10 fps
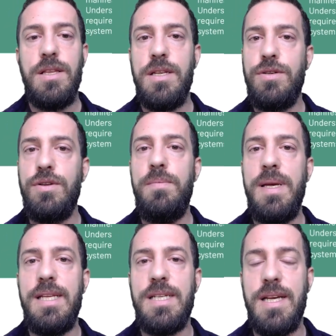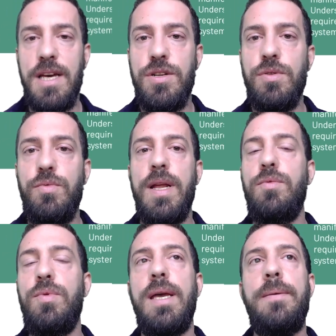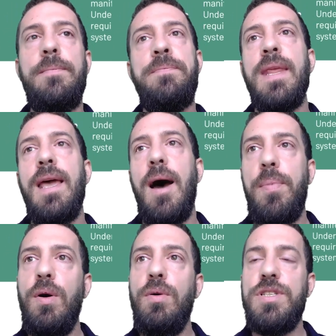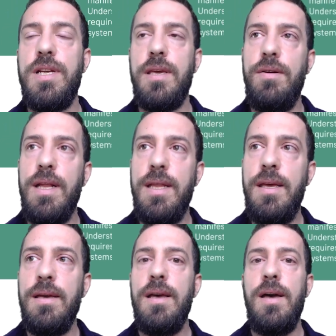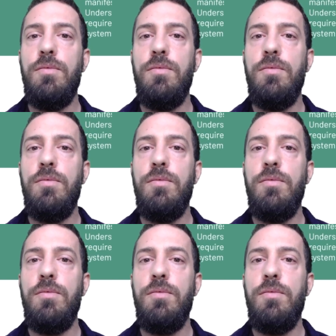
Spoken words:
So there should be discussion when we approach security.